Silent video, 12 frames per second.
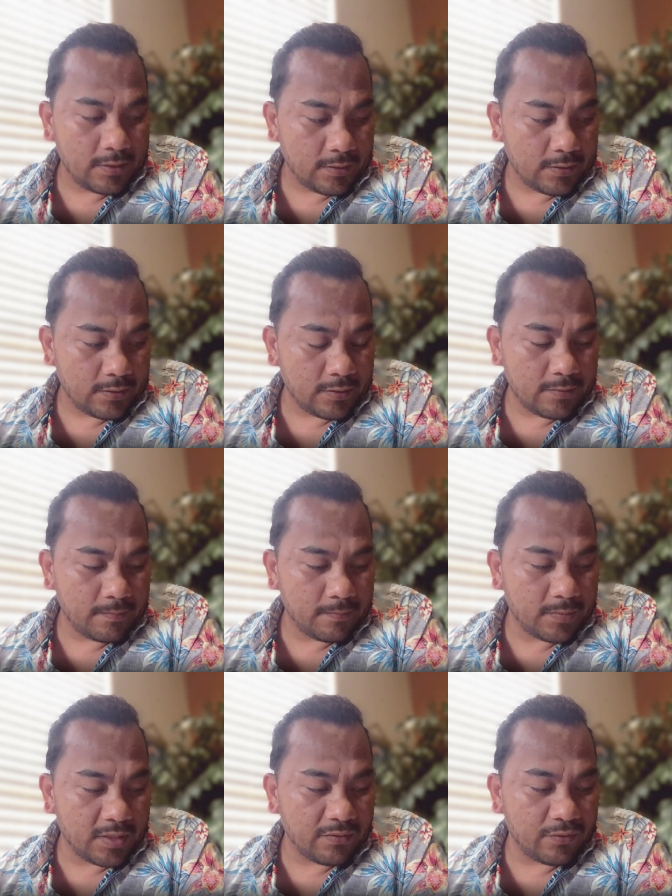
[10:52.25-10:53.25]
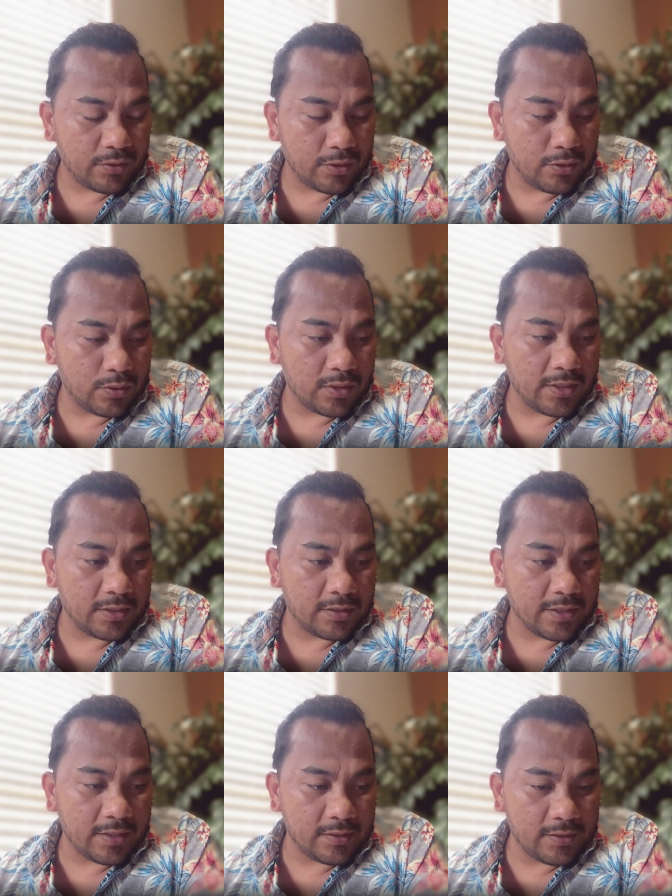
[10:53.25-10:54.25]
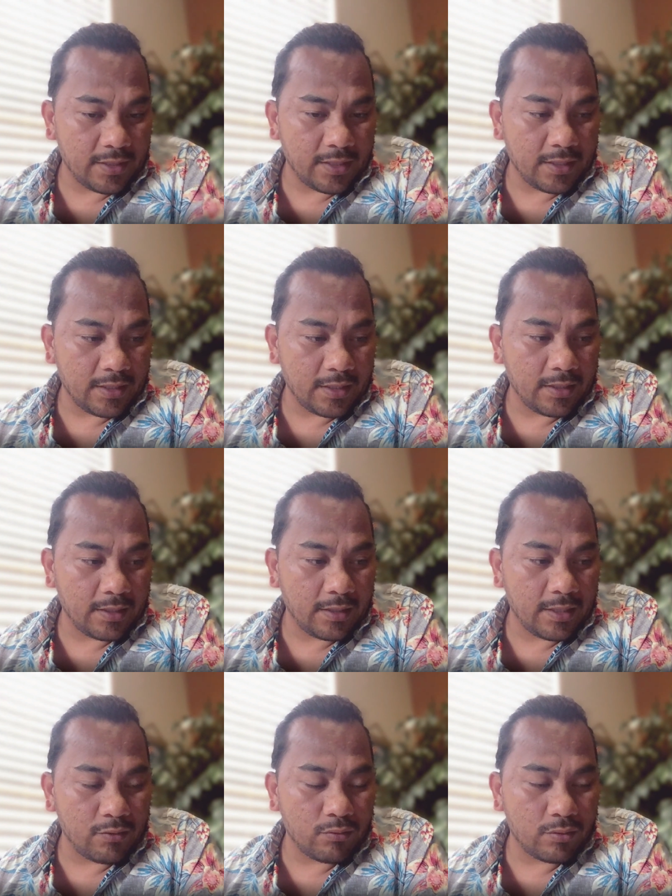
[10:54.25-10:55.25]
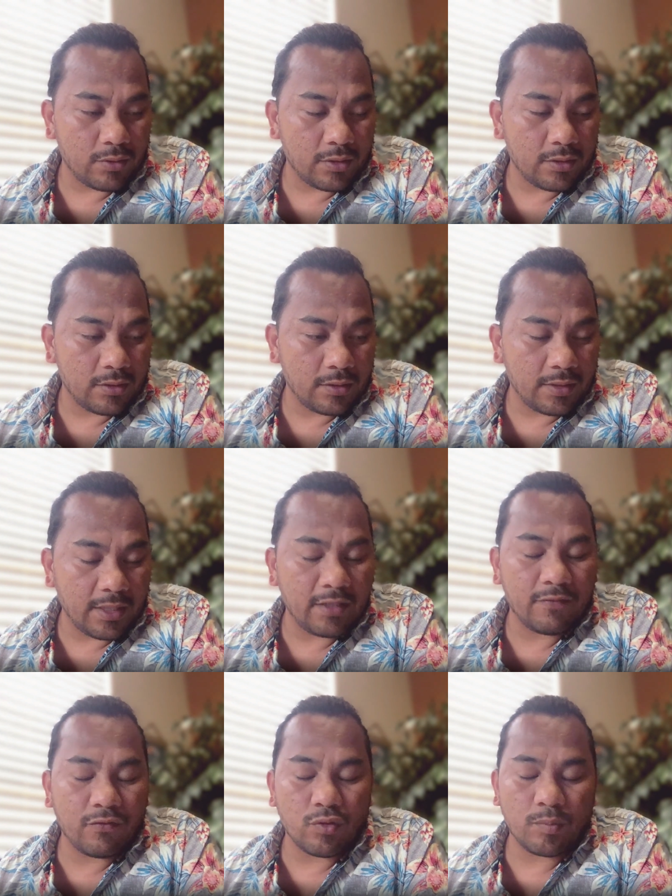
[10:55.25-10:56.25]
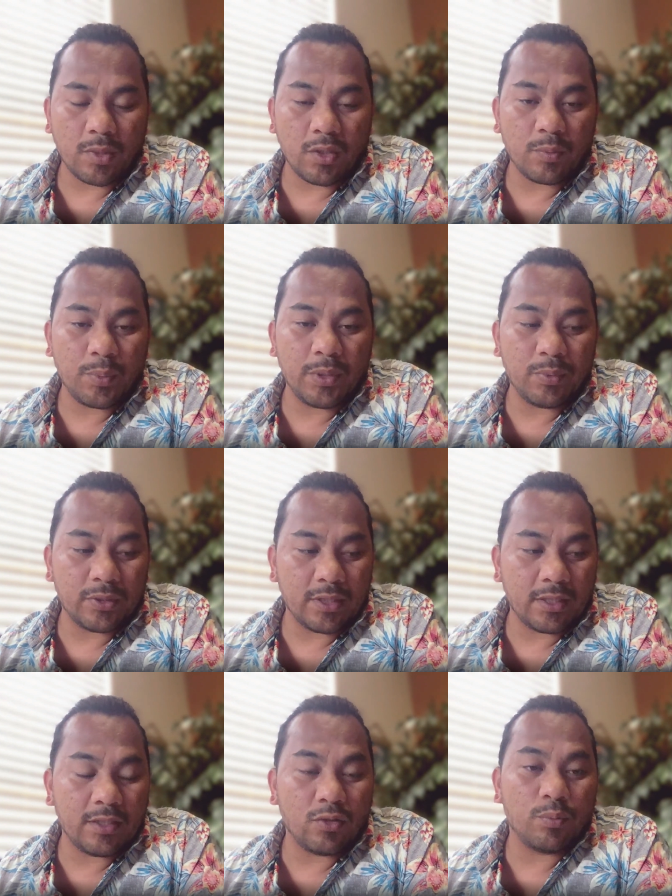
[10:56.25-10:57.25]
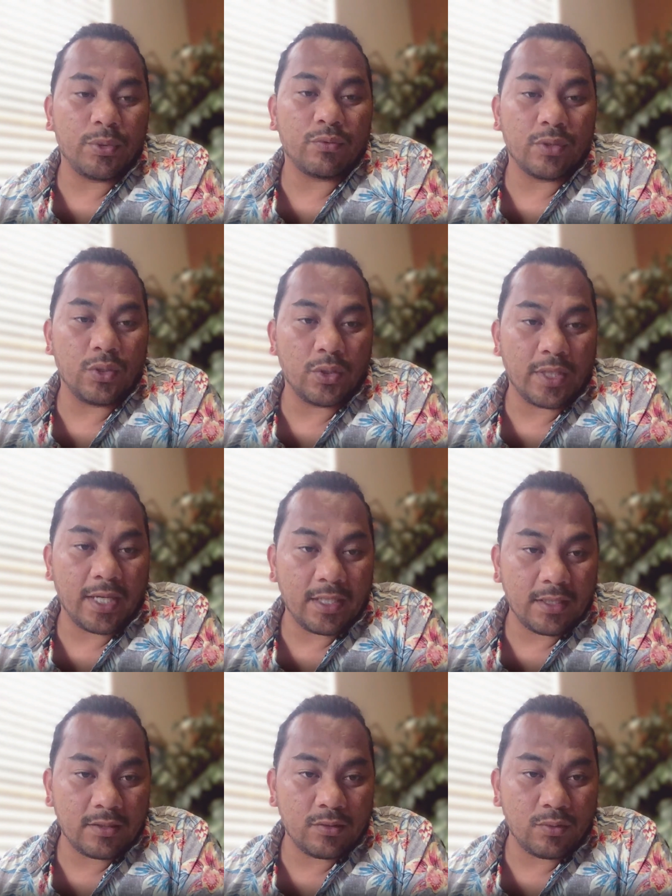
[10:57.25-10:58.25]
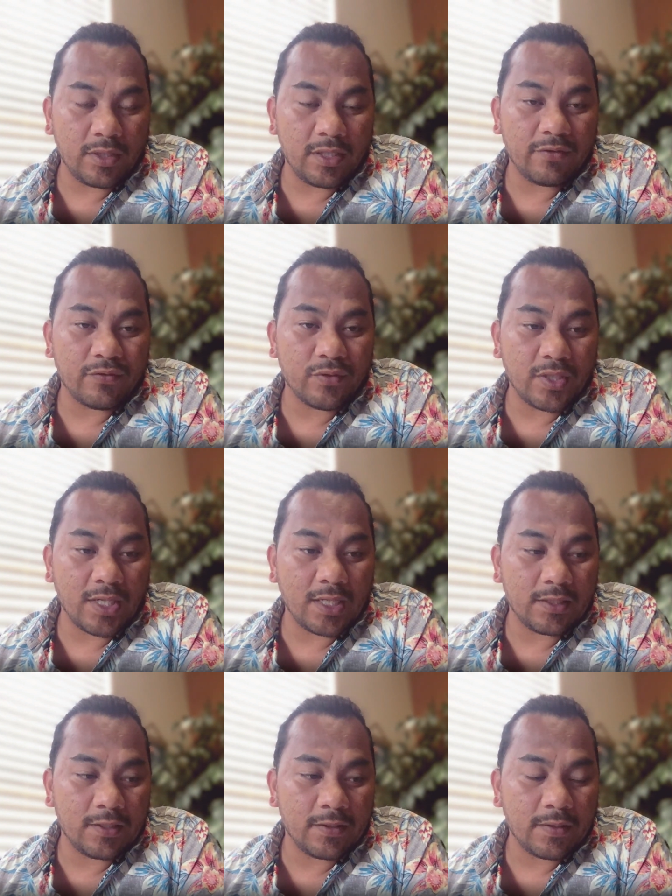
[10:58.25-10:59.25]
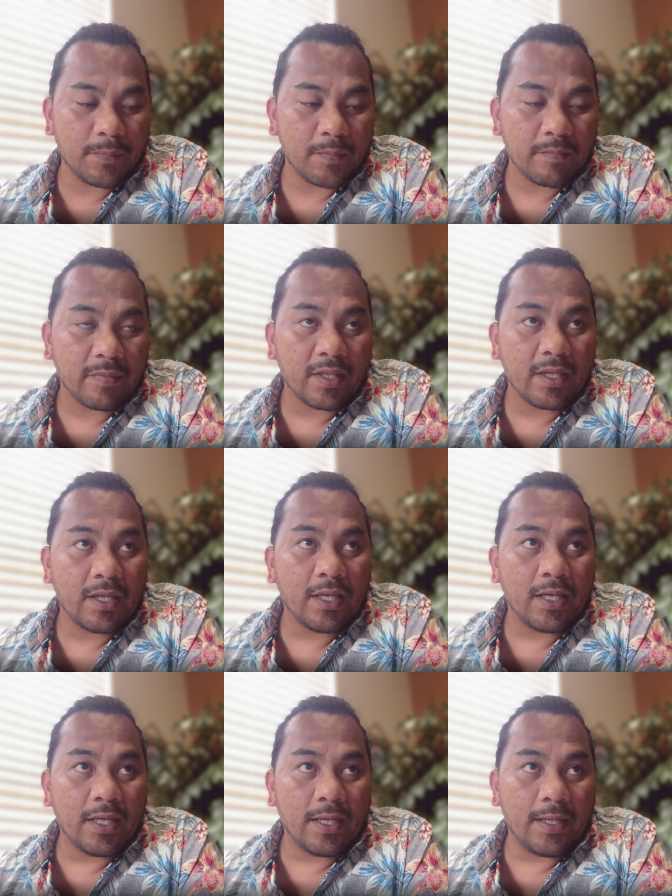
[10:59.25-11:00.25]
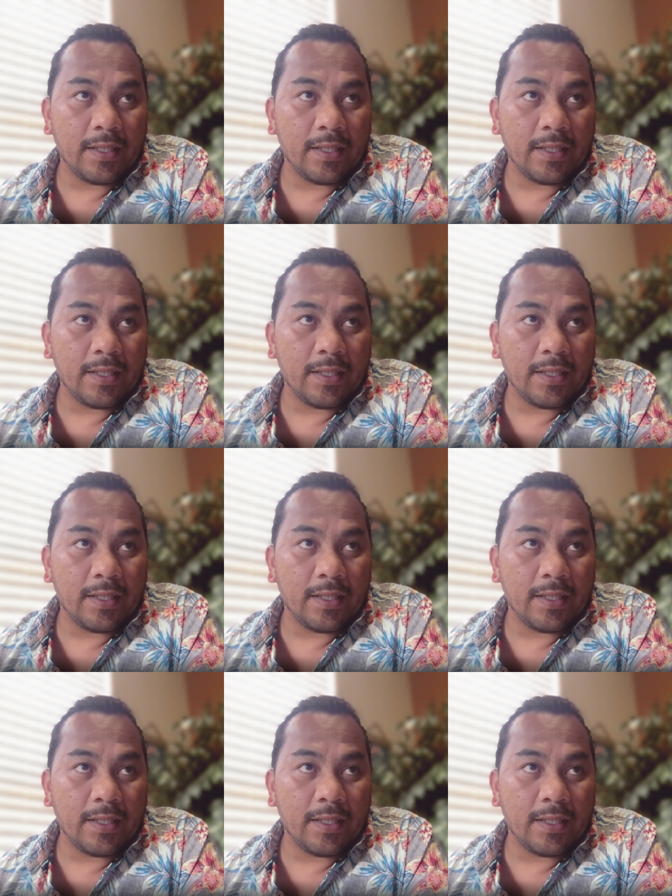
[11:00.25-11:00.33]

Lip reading: for a nuclear test, and then they informed our people that they'll be relocated to a different island, and